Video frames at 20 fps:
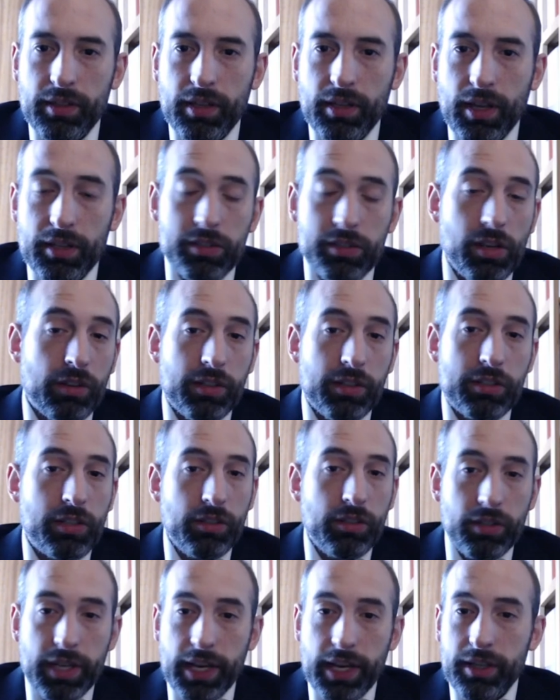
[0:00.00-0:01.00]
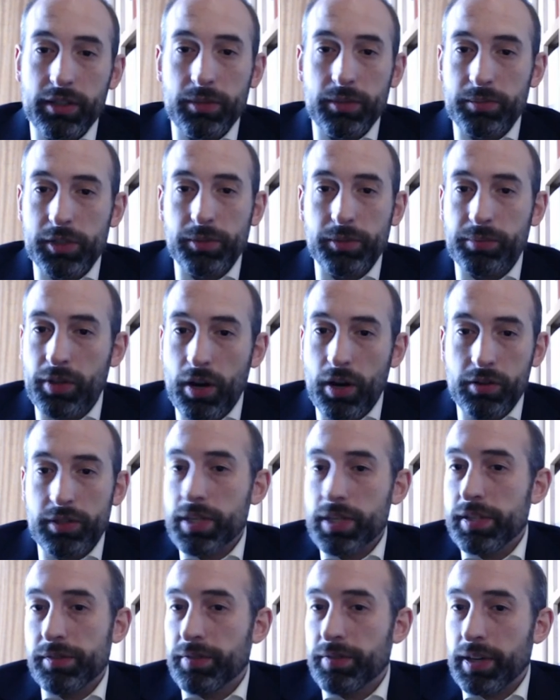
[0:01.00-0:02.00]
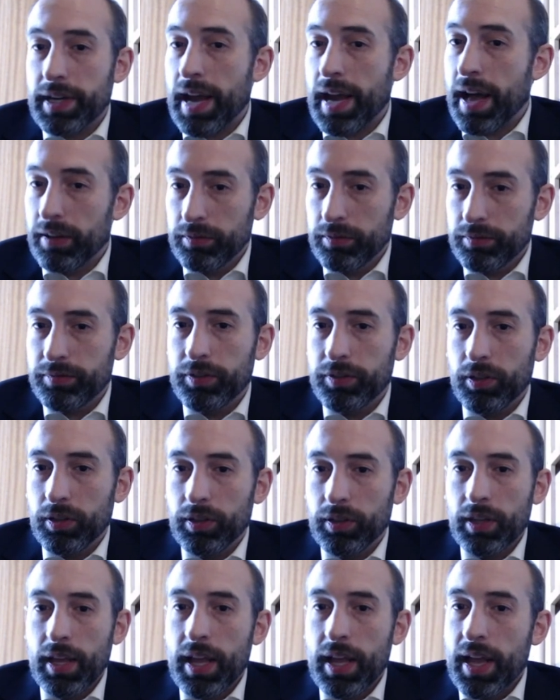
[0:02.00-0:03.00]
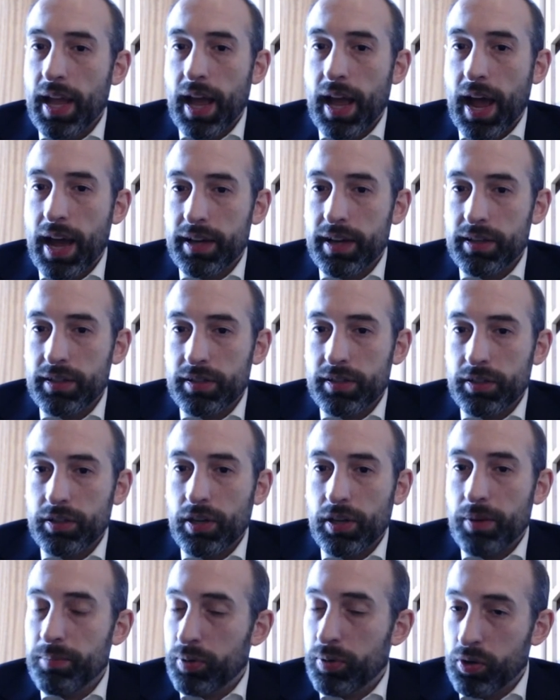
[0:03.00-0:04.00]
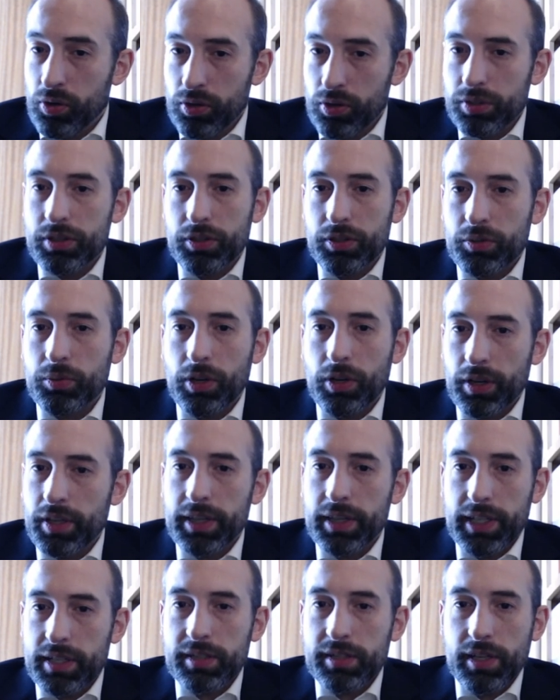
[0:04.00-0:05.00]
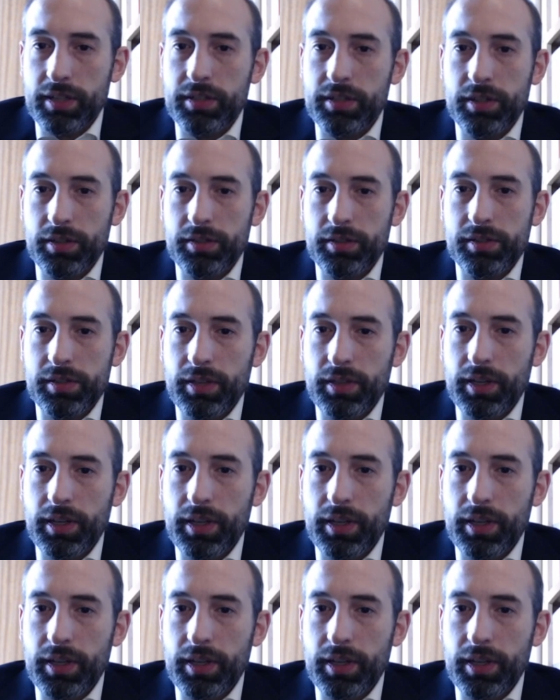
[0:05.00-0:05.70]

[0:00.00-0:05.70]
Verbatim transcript: And so the two kingdoms approach is a very helpful and important one on these issues.